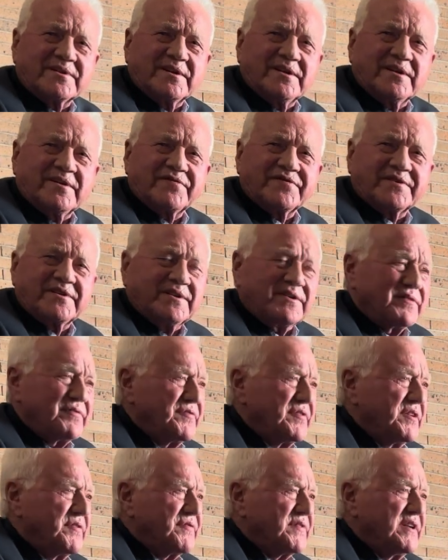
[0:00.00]
After
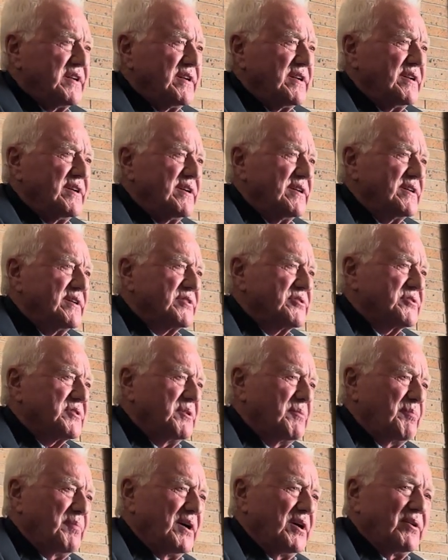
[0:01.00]
15 years,
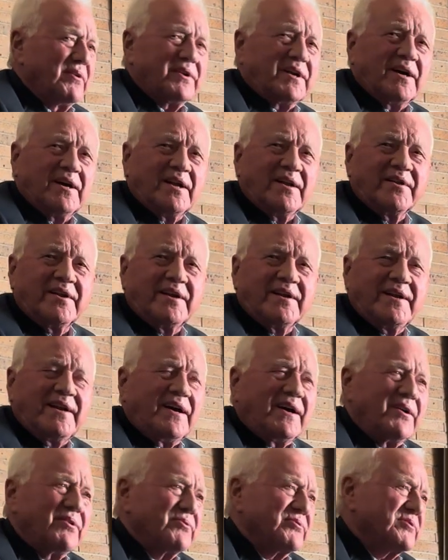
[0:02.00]
about
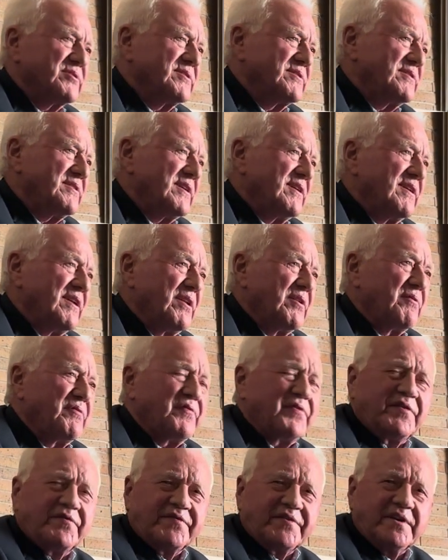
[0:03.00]
100,000,
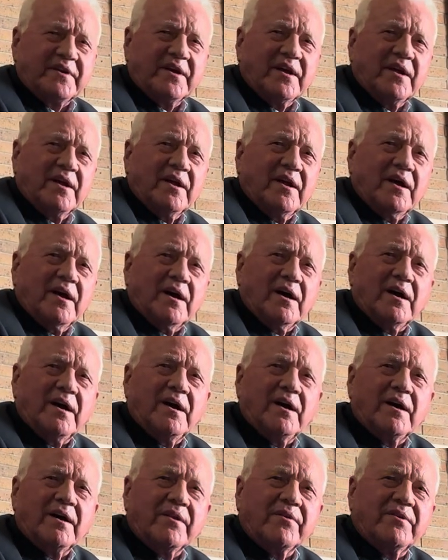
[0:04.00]
150,
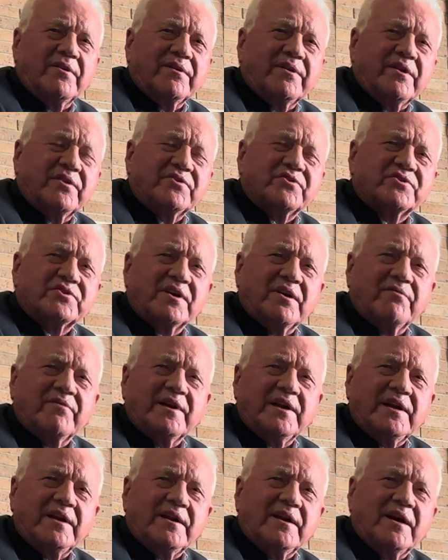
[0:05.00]

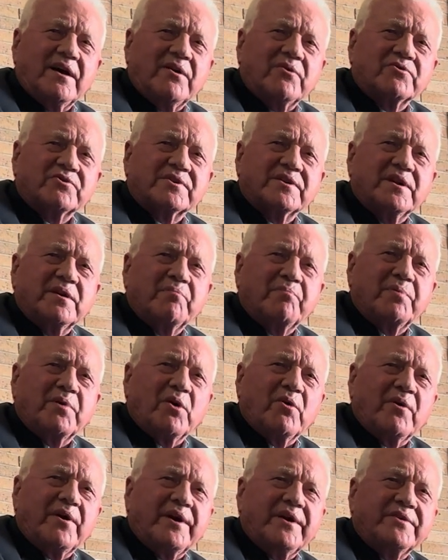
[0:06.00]
170,000
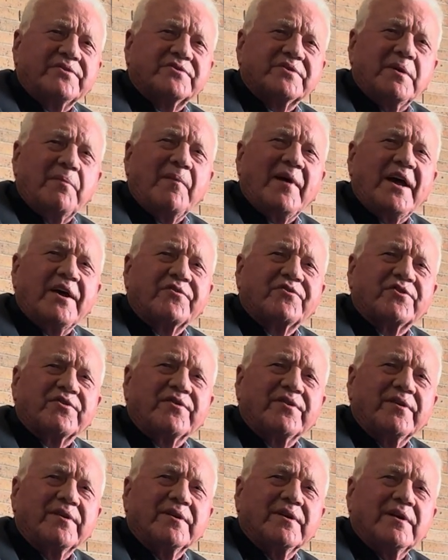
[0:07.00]
employees.
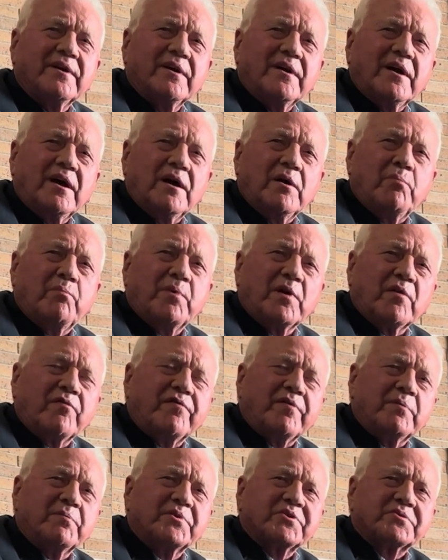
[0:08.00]
Imagine, I built
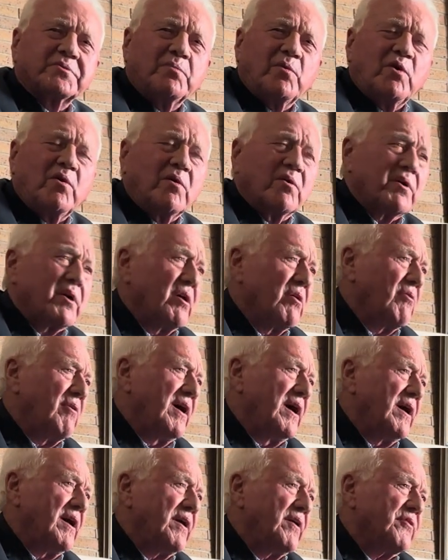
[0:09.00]
from a small
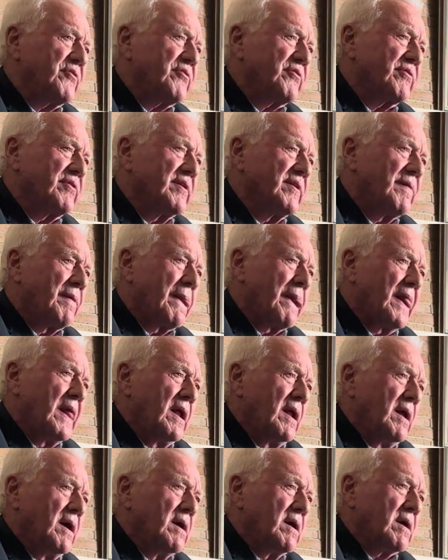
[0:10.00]
garage
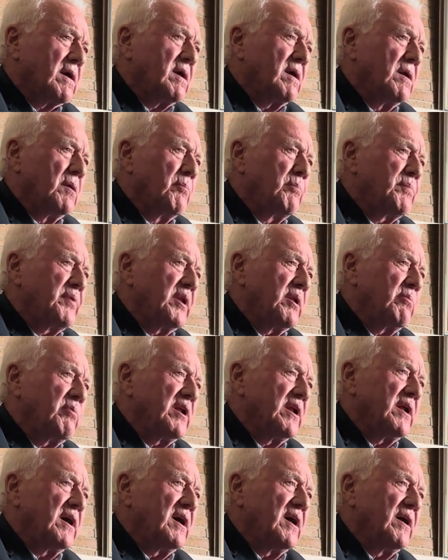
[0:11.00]
a company
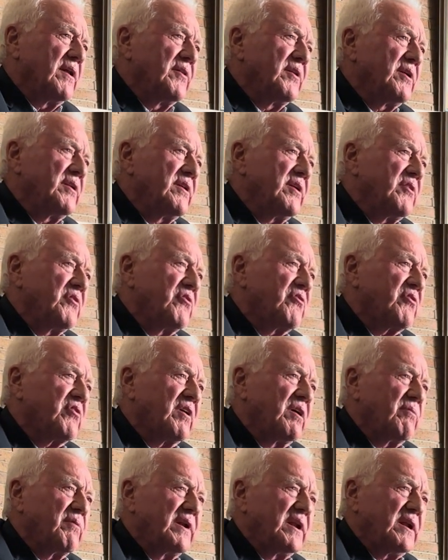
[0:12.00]
with
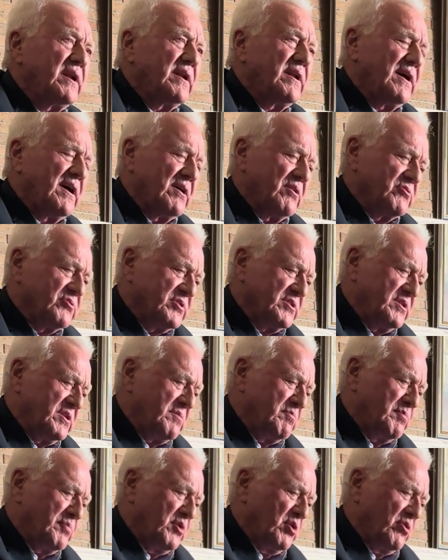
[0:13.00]
170,000
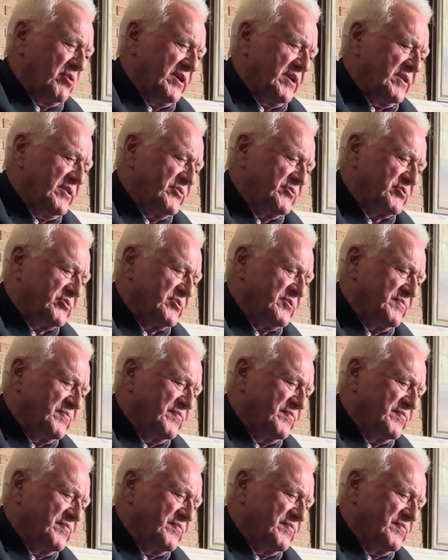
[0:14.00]
employees,